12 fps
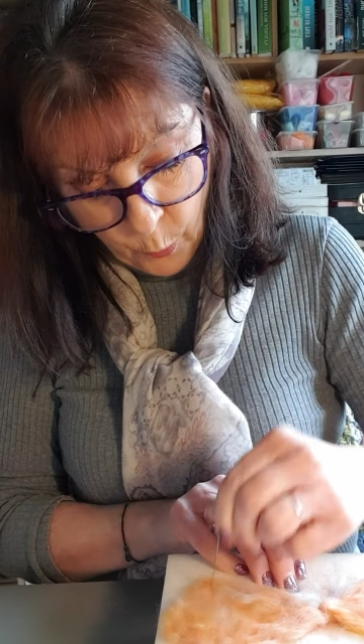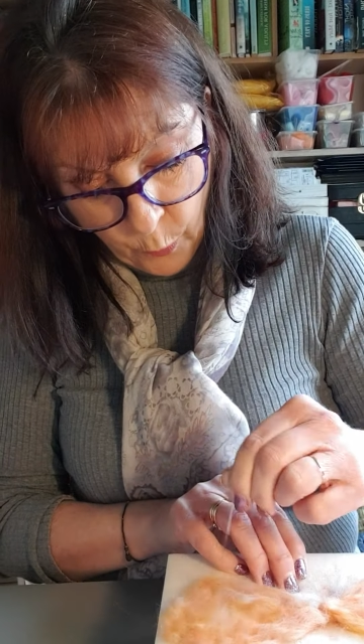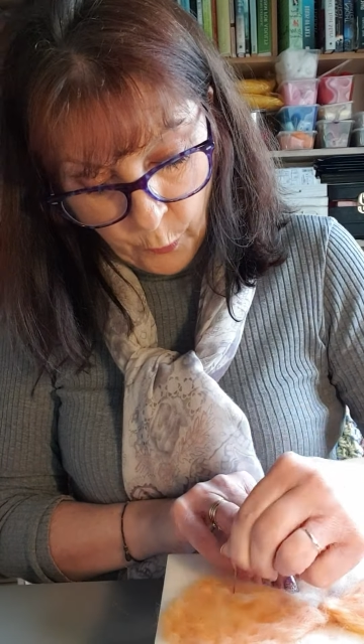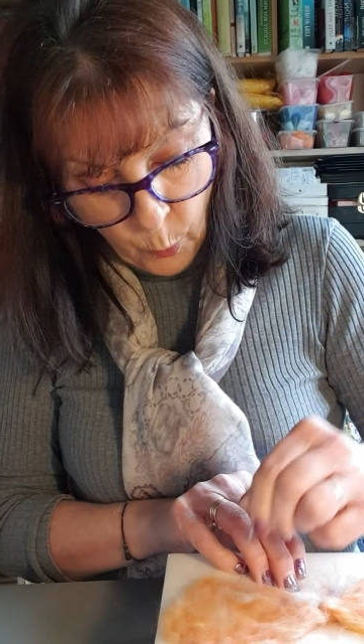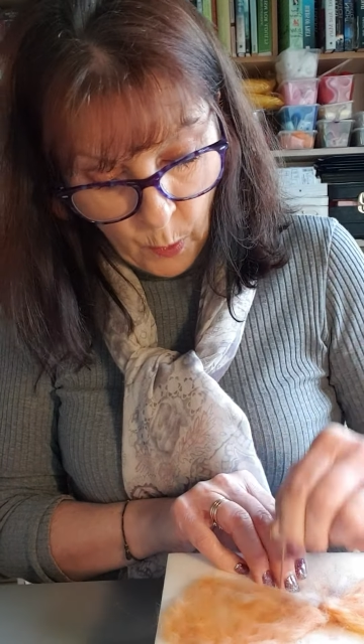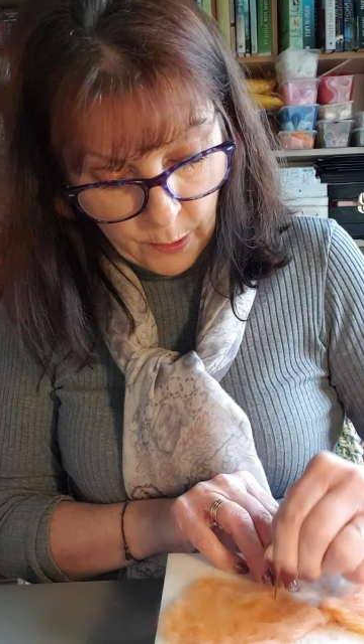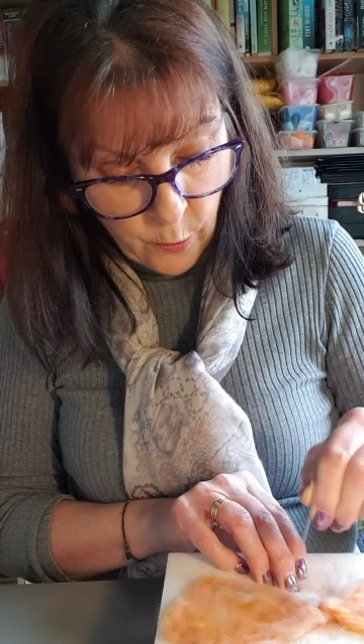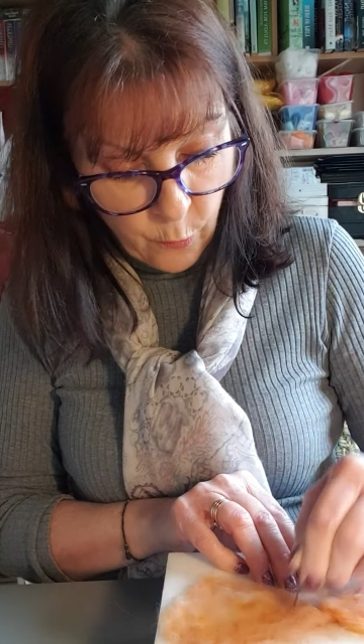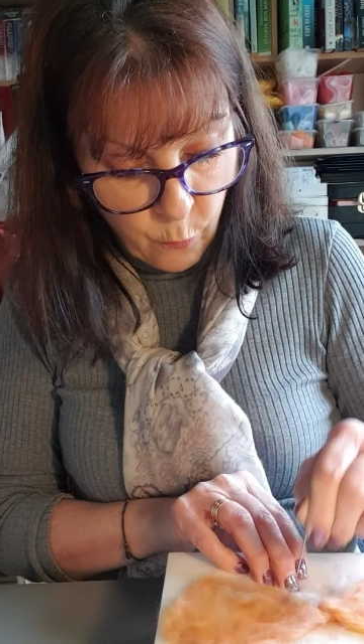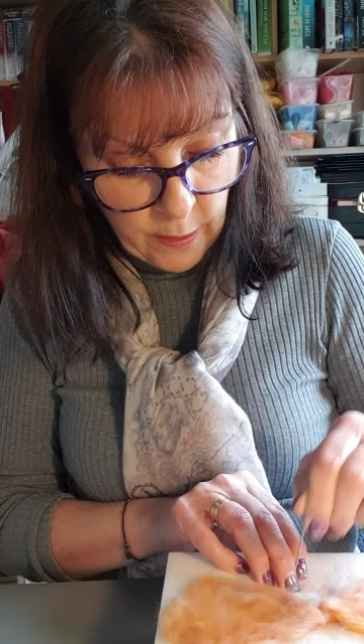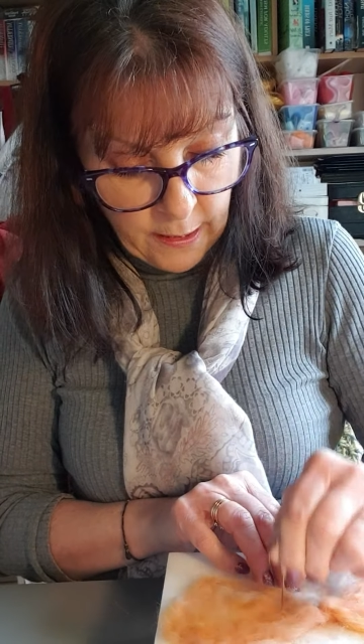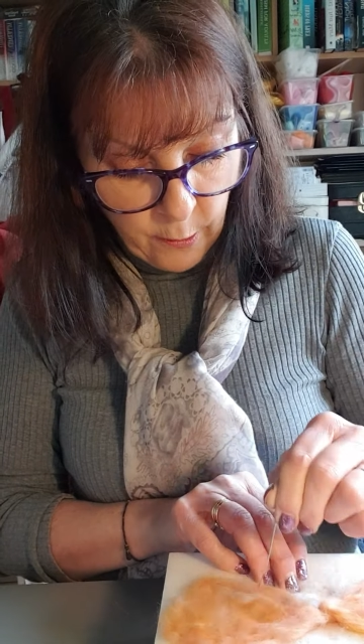If you wanted
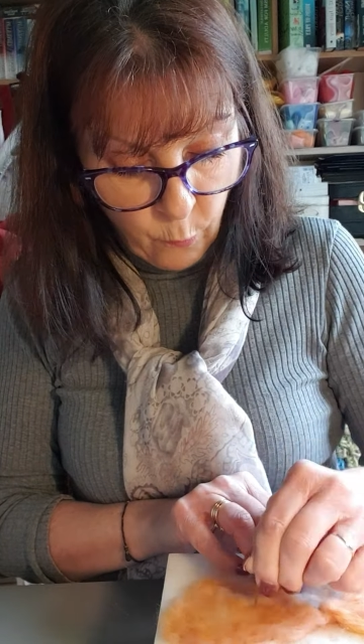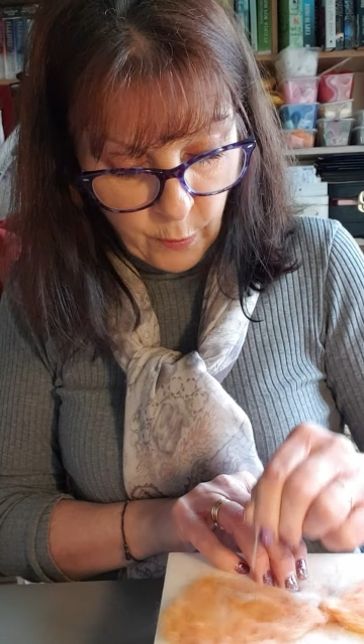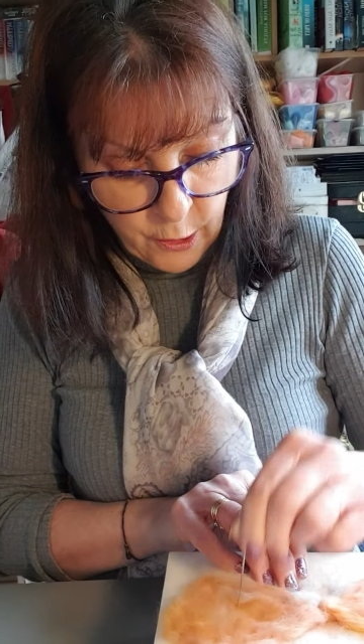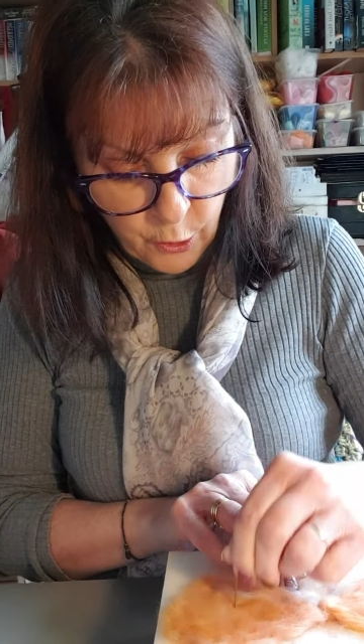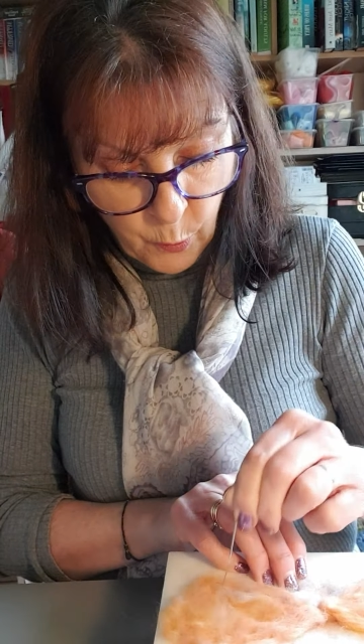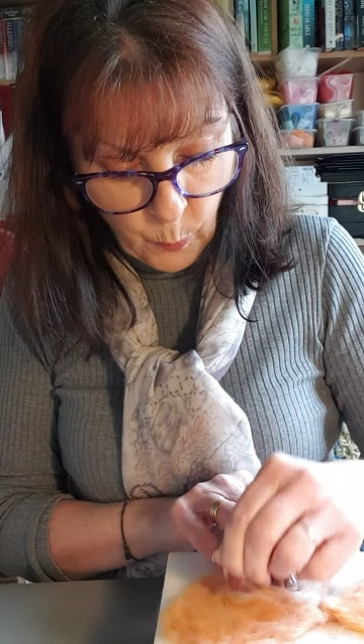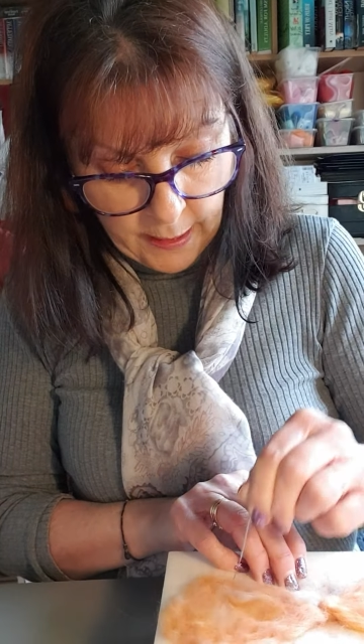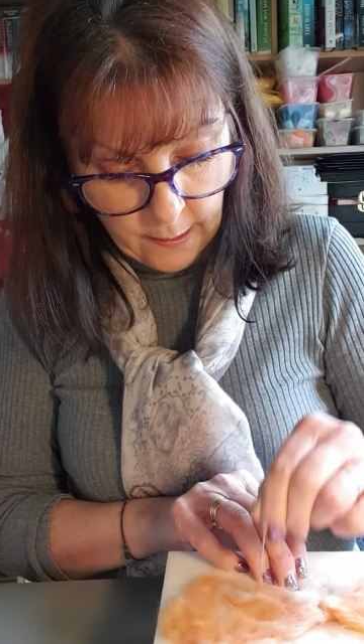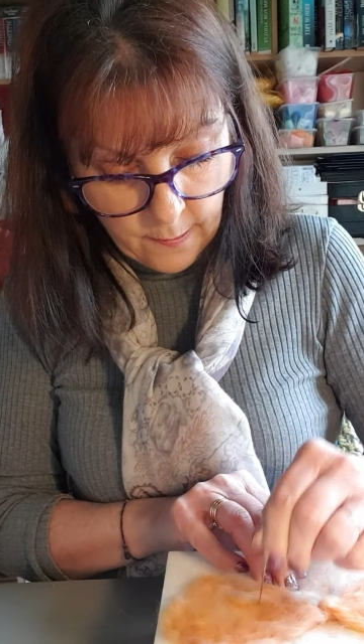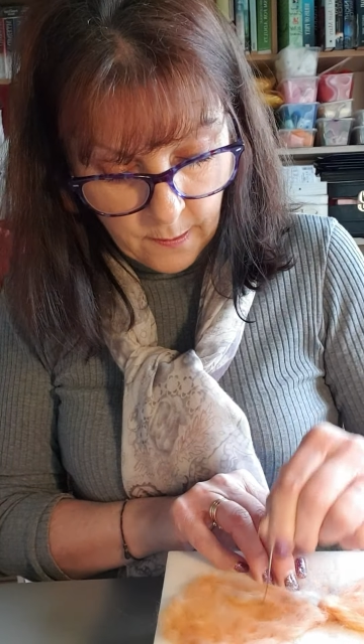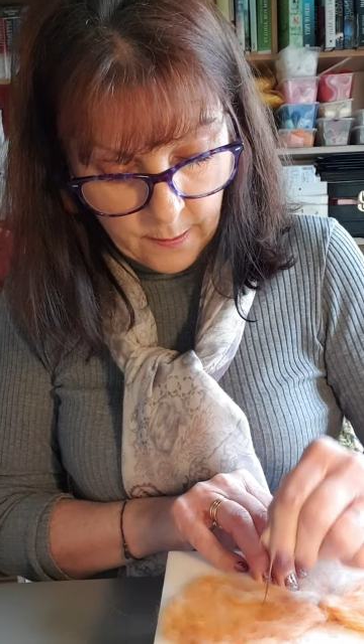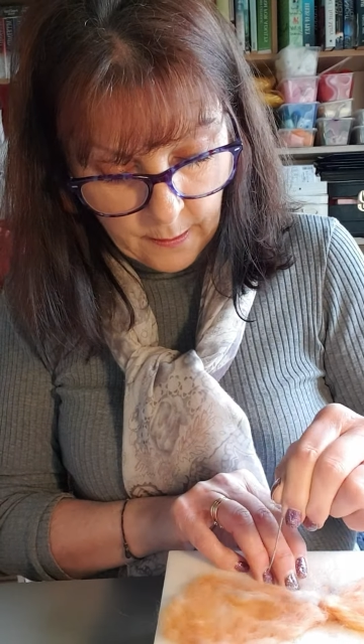really rigid wings,